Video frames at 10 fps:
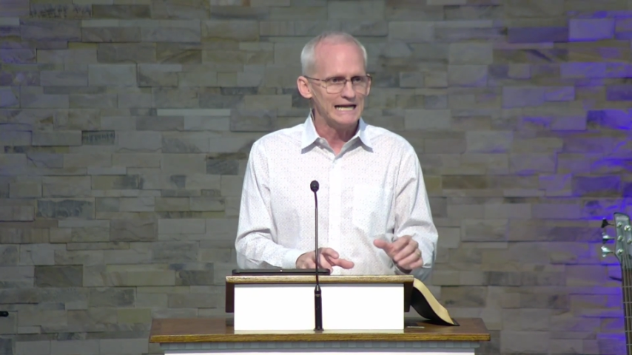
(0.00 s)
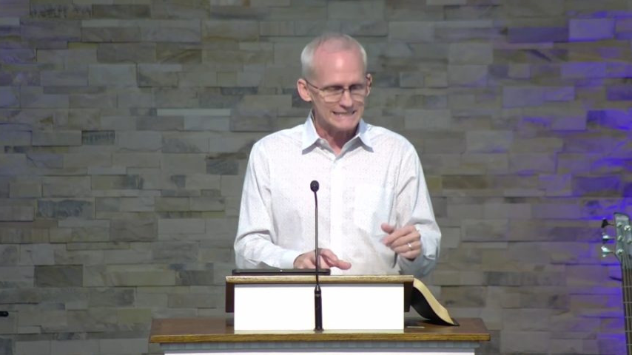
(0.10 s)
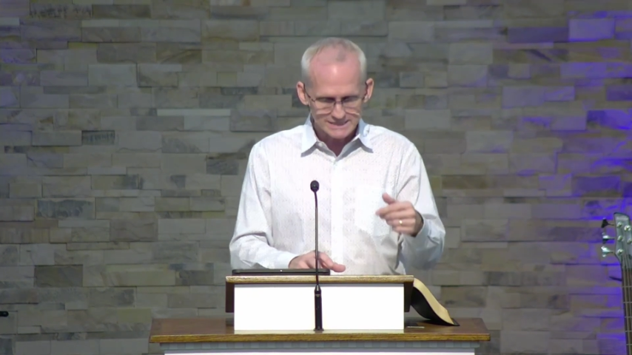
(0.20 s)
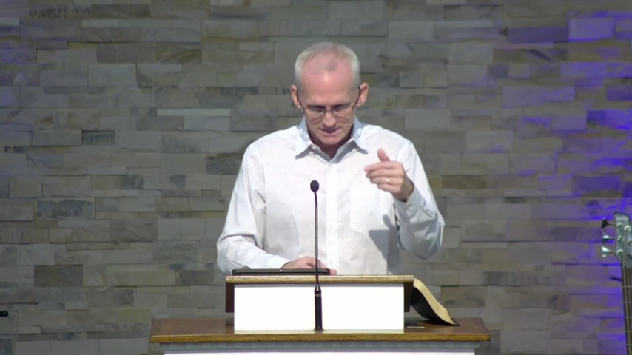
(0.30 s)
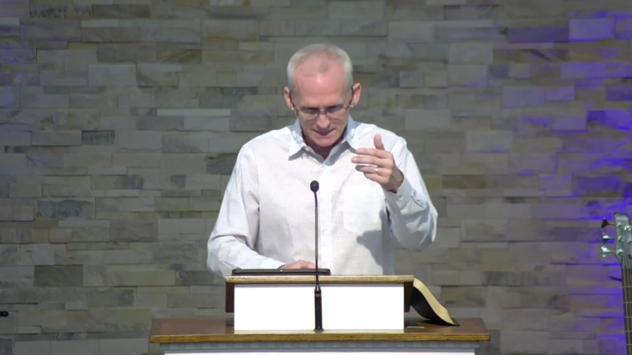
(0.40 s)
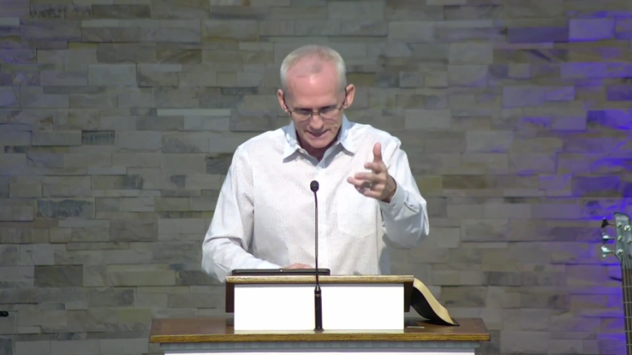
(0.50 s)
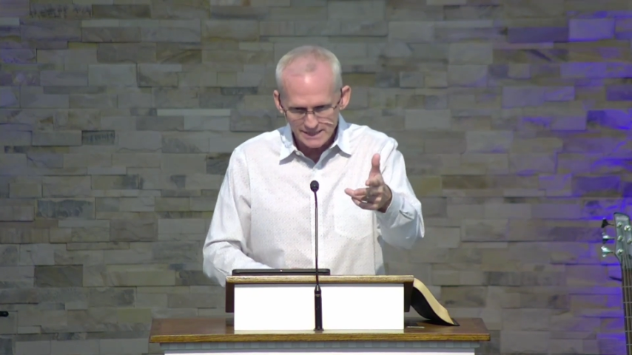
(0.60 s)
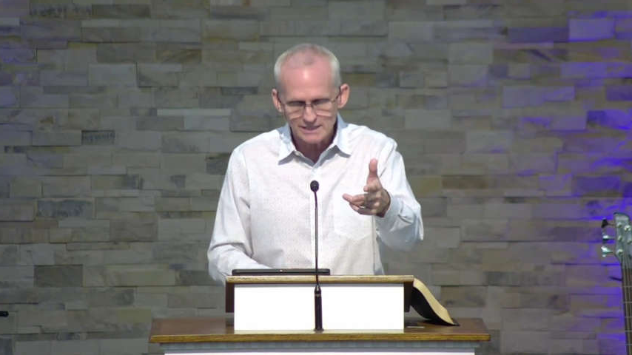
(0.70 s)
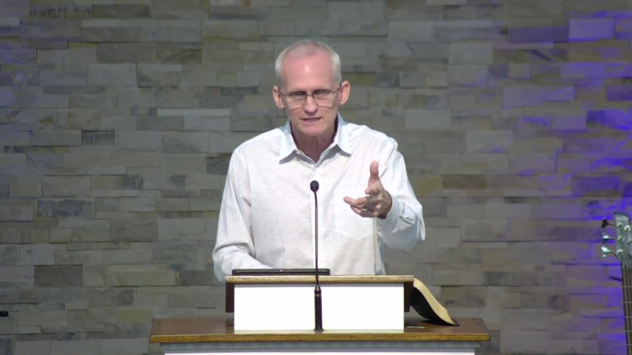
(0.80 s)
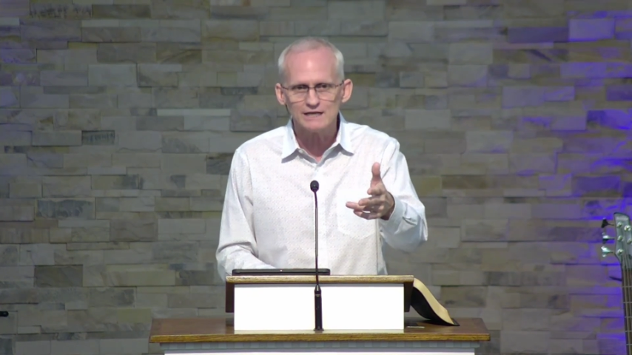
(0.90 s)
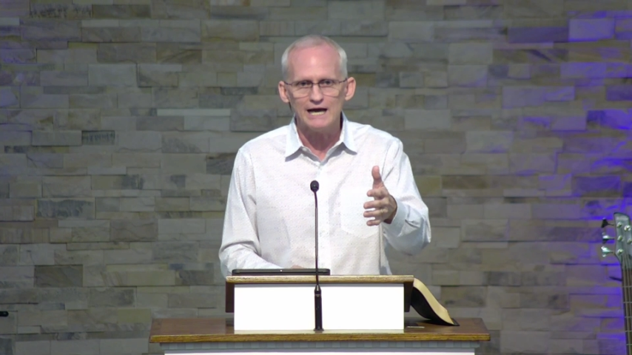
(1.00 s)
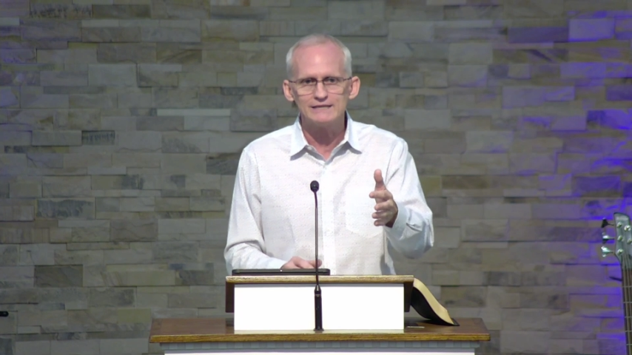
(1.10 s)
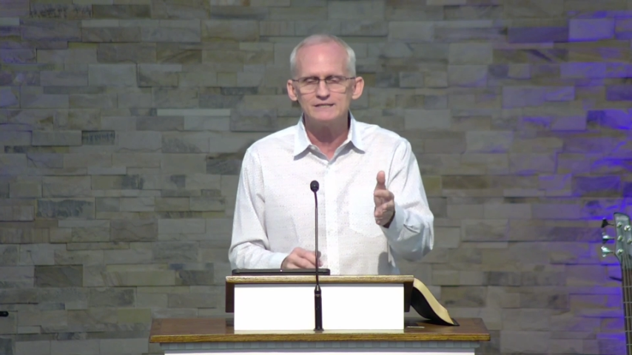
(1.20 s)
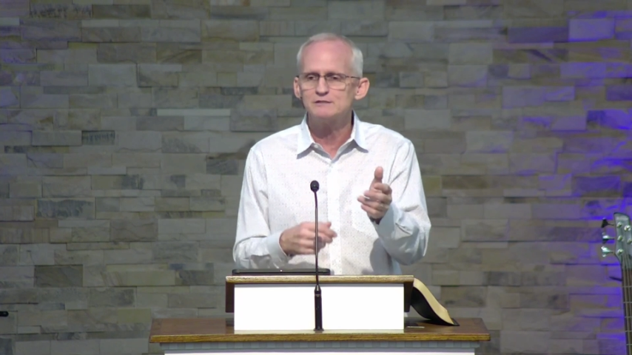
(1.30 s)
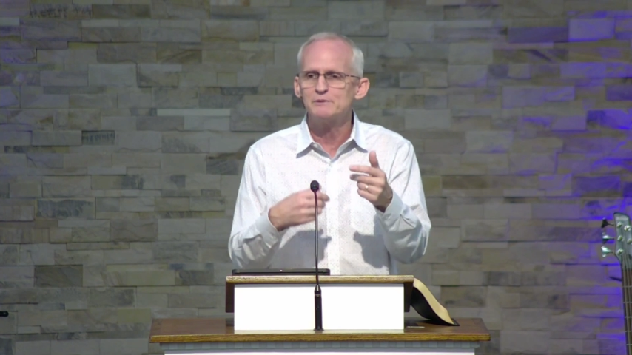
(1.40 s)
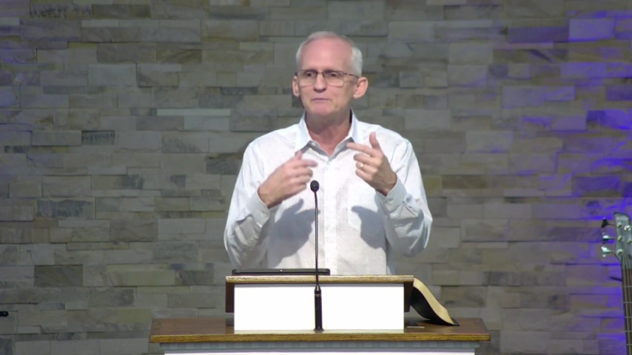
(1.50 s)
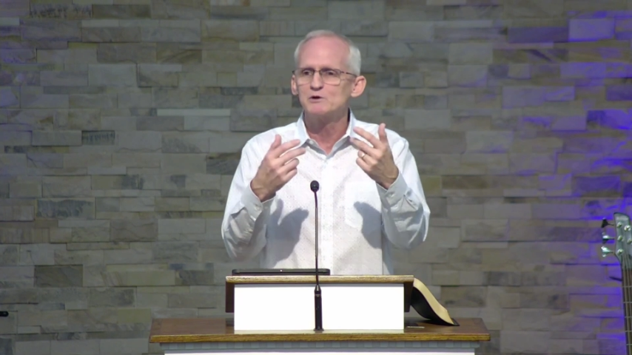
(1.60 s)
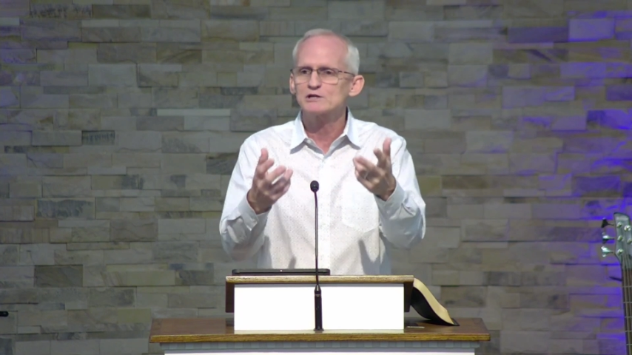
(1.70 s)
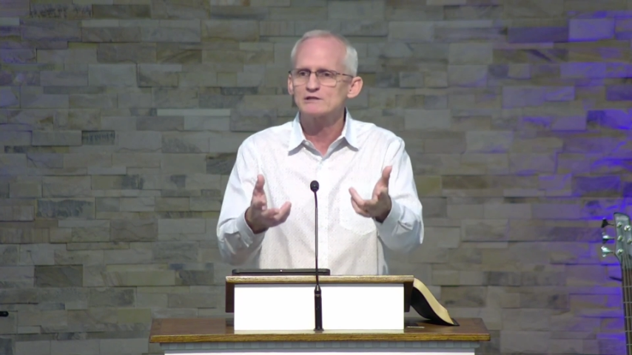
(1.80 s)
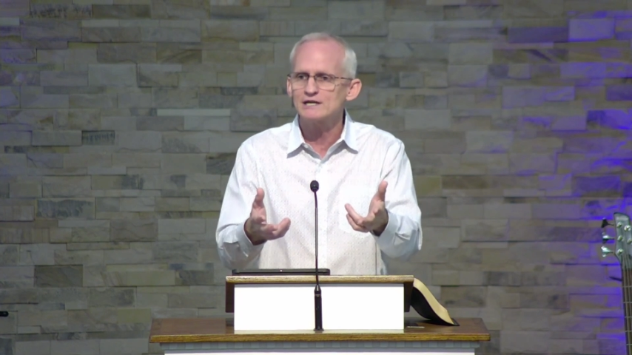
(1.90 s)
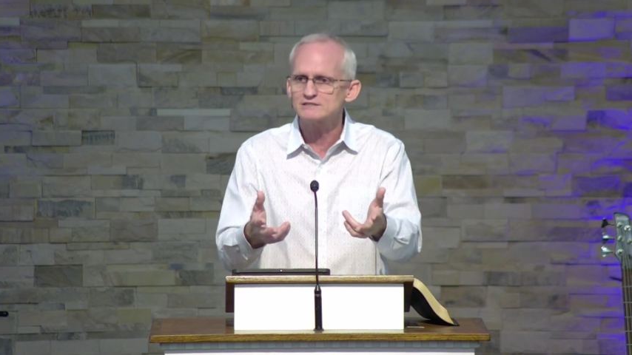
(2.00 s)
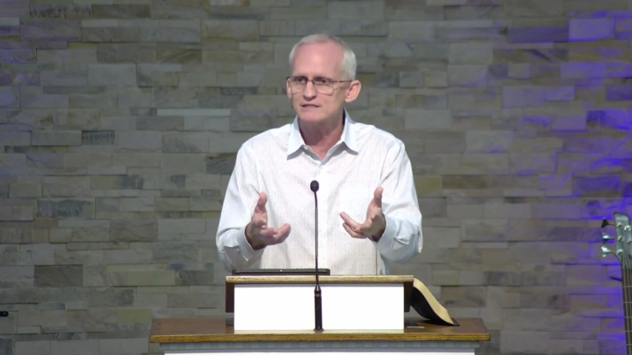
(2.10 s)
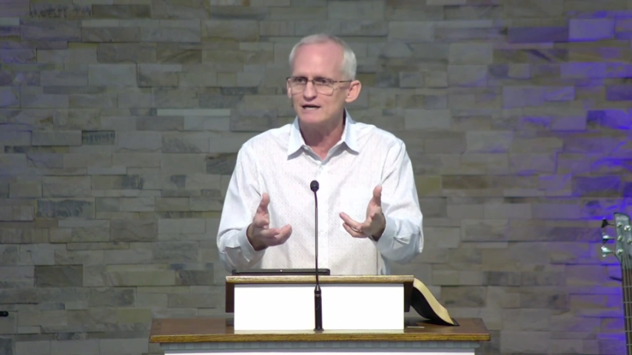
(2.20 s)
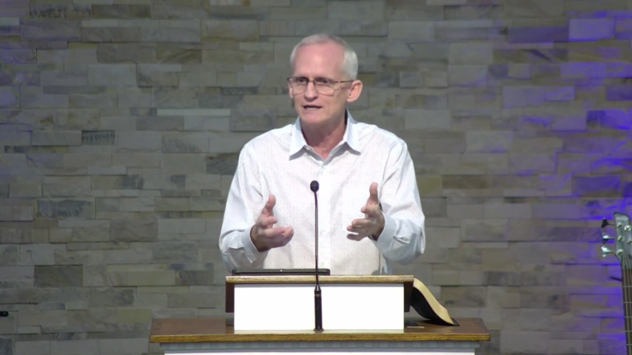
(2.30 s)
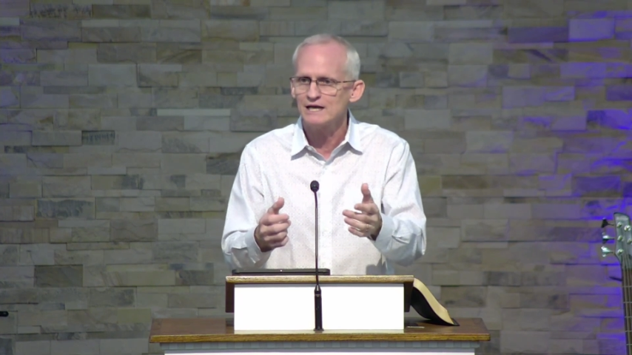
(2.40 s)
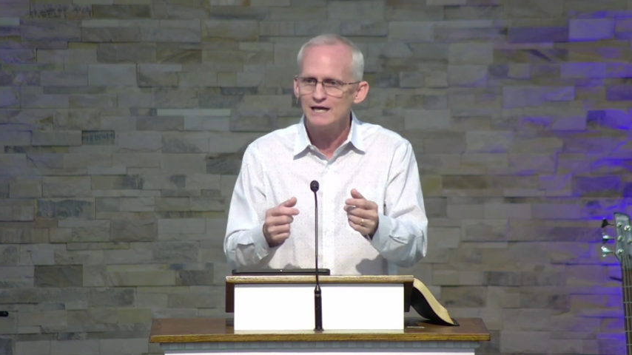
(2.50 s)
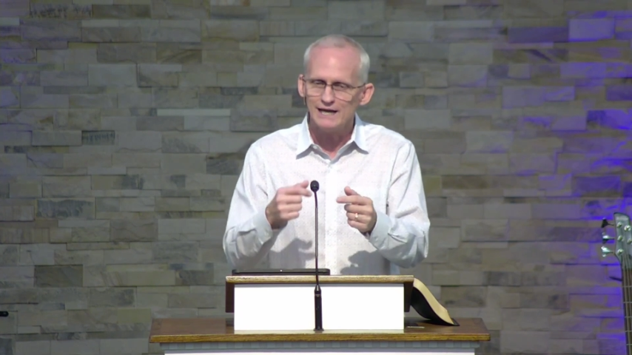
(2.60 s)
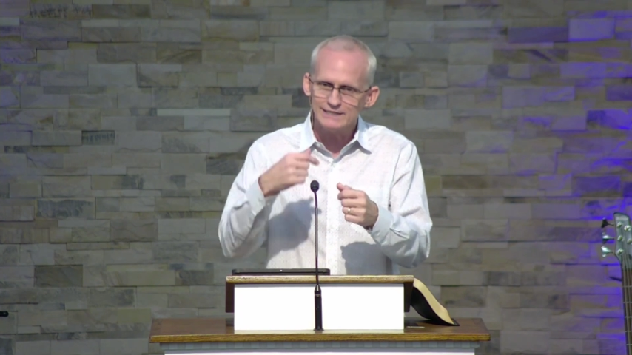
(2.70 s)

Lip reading: I need to lean in. I need to be more Christ-like.